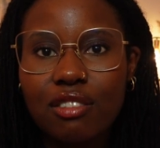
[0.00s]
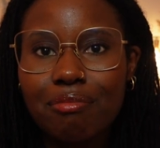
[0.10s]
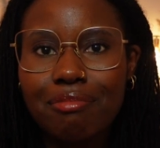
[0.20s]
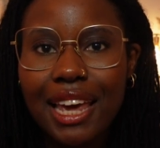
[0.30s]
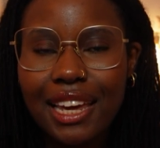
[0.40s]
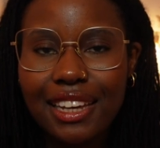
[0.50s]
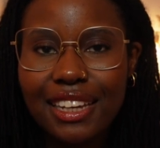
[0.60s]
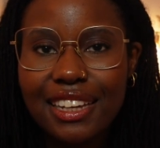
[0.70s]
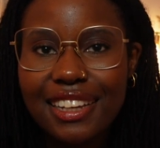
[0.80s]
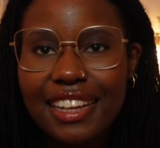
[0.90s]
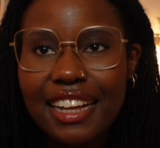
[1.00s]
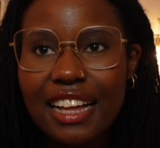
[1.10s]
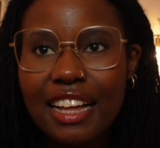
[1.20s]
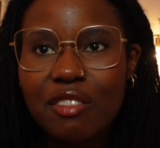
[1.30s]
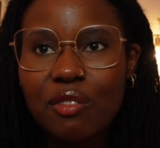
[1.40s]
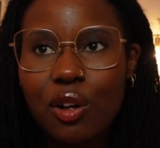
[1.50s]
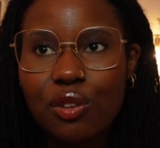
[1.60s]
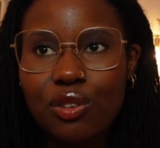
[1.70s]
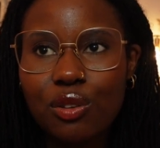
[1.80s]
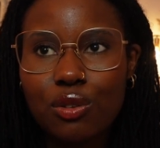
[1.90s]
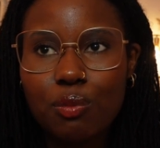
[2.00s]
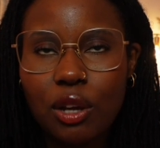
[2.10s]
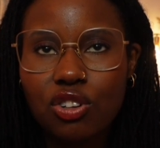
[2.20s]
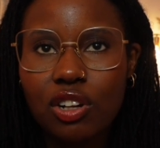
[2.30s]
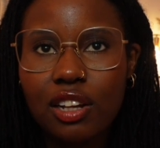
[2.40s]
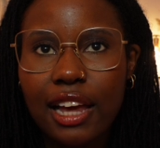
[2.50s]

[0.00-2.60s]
make, also special.